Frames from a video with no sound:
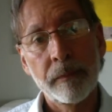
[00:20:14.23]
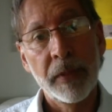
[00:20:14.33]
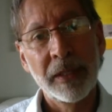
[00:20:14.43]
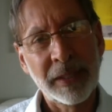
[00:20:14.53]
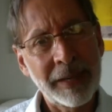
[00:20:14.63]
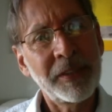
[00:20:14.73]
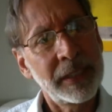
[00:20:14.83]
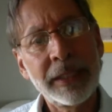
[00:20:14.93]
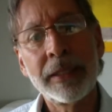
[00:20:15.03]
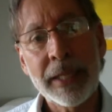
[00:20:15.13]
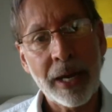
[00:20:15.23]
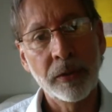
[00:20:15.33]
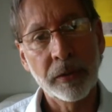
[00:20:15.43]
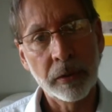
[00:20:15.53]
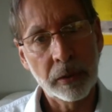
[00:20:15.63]

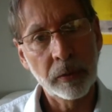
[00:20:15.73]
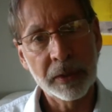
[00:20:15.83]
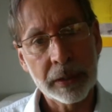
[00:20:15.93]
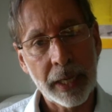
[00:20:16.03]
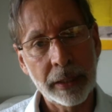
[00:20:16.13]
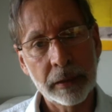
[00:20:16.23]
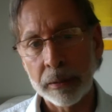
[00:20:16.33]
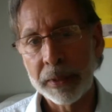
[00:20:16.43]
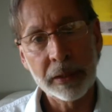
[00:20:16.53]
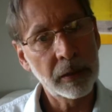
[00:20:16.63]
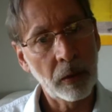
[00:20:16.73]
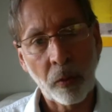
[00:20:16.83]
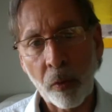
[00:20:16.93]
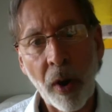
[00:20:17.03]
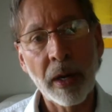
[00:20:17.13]
17,000 suicides. I mean, this
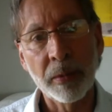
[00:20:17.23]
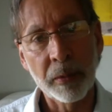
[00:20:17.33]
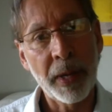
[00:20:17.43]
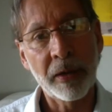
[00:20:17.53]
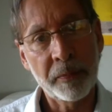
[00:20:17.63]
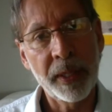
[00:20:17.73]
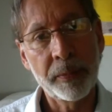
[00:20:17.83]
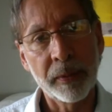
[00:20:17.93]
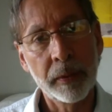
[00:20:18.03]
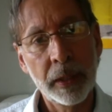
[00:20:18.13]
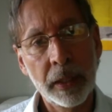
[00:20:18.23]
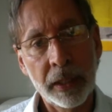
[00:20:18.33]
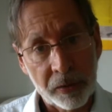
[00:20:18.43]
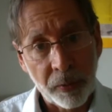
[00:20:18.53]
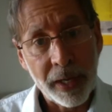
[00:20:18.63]
incredible amount of people in a
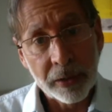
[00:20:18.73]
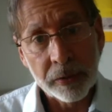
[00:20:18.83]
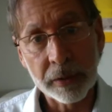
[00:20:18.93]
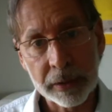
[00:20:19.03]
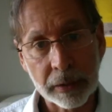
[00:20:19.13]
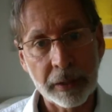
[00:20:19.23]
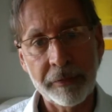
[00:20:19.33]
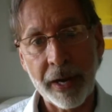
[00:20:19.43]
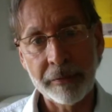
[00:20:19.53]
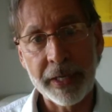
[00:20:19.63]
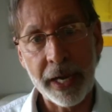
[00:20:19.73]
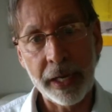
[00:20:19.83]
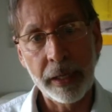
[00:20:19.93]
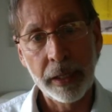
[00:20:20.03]
365-day